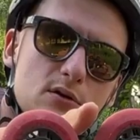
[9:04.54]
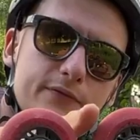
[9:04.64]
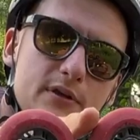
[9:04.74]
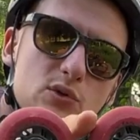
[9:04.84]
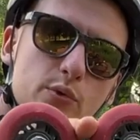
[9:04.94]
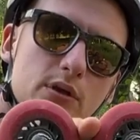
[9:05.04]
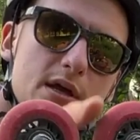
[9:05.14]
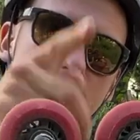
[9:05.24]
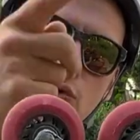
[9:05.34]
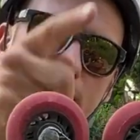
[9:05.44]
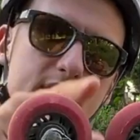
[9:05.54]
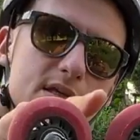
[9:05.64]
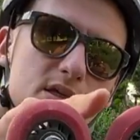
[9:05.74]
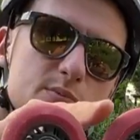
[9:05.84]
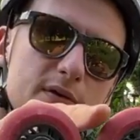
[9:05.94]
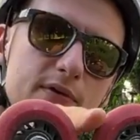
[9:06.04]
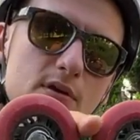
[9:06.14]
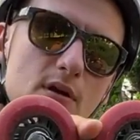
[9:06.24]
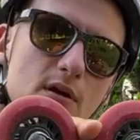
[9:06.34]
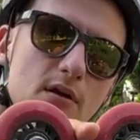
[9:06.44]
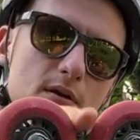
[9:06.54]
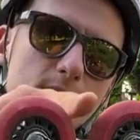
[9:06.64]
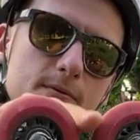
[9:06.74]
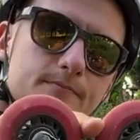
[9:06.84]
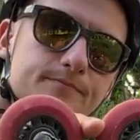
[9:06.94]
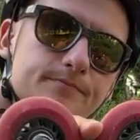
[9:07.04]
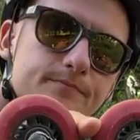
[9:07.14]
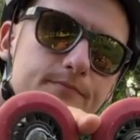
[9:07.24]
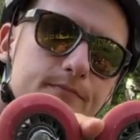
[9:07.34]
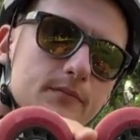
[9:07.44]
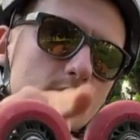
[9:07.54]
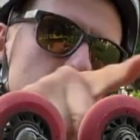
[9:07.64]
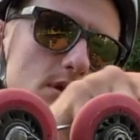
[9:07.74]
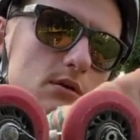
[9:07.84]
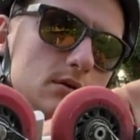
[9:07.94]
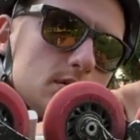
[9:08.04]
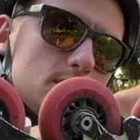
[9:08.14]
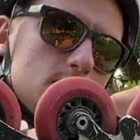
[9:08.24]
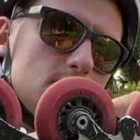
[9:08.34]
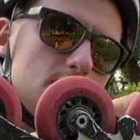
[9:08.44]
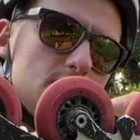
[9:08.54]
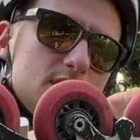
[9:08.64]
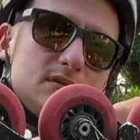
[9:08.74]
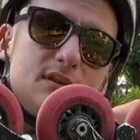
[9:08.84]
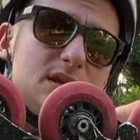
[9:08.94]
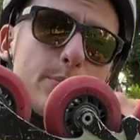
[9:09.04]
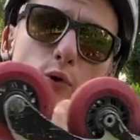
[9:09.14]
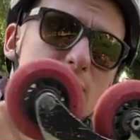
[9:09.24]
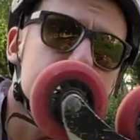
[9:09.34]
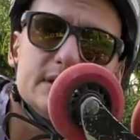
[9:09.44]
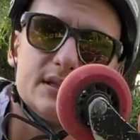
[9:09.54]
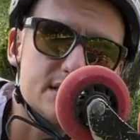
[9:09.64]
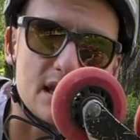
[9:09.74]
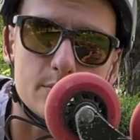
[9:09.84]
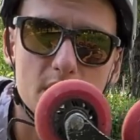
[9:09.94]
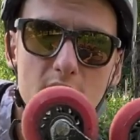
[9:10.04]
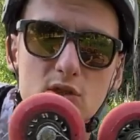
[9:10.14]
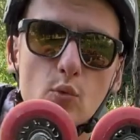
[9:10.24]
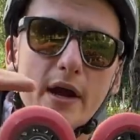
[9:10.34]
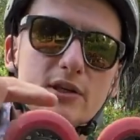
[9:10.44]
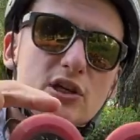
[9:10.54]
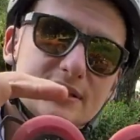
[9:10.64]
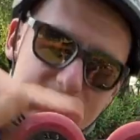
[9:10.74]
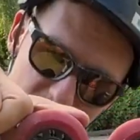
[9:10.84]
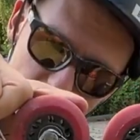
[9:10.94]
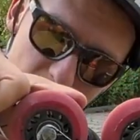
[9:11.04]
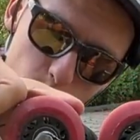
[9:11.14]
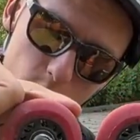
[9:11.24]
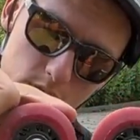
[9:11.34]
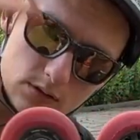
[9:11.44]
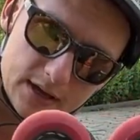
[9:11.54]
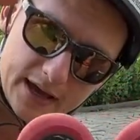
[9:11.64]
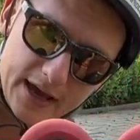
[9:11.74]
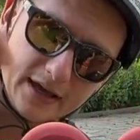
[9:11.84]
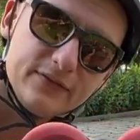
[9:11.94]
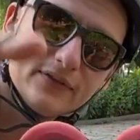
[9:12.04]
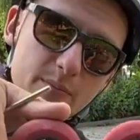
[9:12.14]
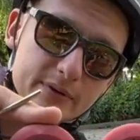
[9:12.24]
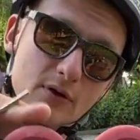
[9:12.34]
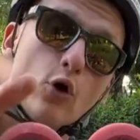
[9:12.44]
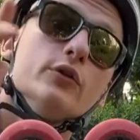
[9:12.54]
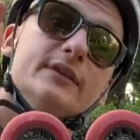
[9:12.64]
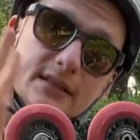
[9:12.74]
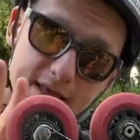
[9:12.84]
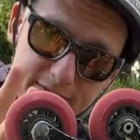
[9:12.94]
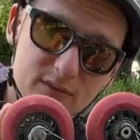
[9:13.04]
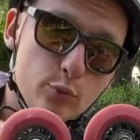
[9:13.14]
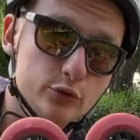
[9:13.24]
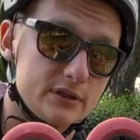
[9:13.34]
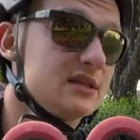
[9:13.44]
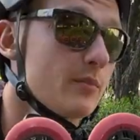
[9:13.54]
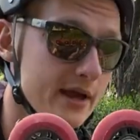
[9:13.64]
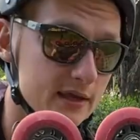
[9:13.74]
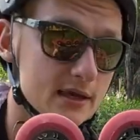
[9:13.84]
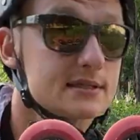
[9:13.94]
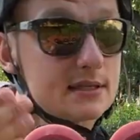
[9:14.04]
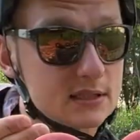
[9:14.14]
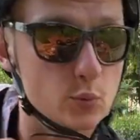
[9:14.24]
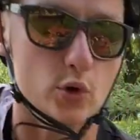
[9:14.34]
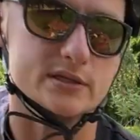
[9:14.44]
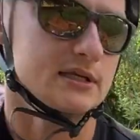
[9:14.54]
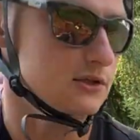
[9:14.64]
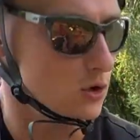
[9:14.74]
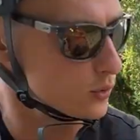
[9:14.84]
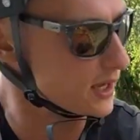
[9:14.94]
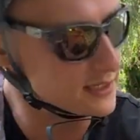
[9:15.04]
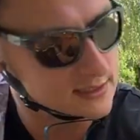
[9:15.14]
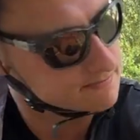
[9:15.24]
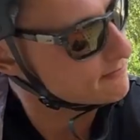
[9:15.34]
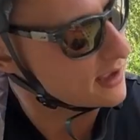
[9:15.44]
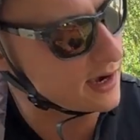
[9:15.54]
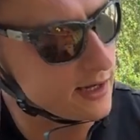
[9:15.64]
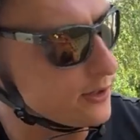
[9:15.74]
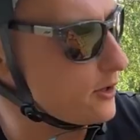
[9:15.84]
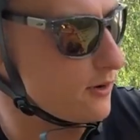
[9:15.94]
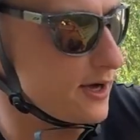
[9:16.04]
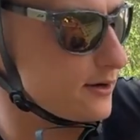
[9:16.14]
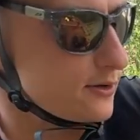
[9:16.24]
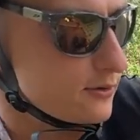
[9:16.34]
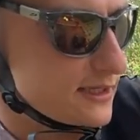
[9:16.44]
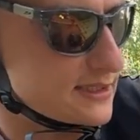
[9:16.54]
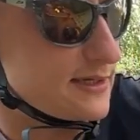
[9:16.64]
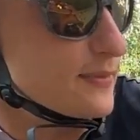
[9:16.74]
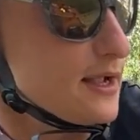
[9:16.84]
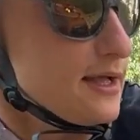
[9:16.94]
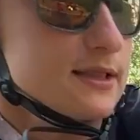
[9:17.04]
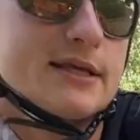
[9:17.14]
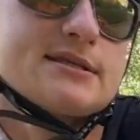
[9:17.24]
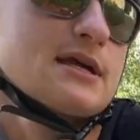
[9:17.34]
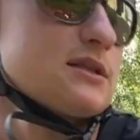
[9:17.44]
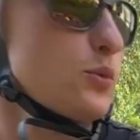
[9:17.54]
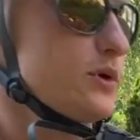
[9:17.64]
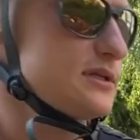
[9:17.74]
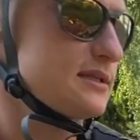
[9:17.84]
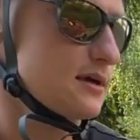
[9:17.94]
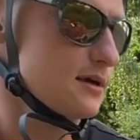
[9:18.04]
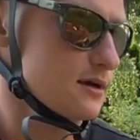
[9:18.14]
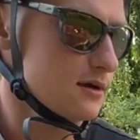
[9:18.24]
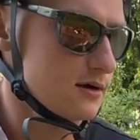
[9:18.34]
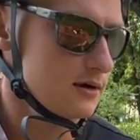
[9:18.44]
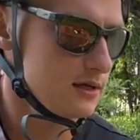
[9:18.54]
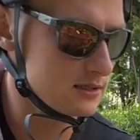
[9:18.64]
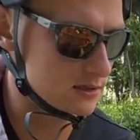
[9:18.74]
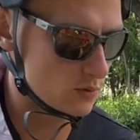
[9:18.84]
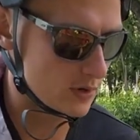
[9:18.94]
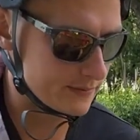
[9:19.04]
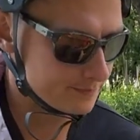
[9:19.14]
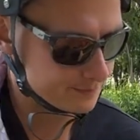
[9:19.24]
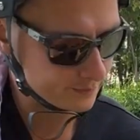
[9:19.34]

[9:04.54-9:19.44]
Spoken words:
of each wheel. So I take just my finger. Yeah. They're approximately the same. So I just take my wheel and flip it. On the left boot, in my case, that works. In your case, I don't know. Let's see. Let's start with the easier one.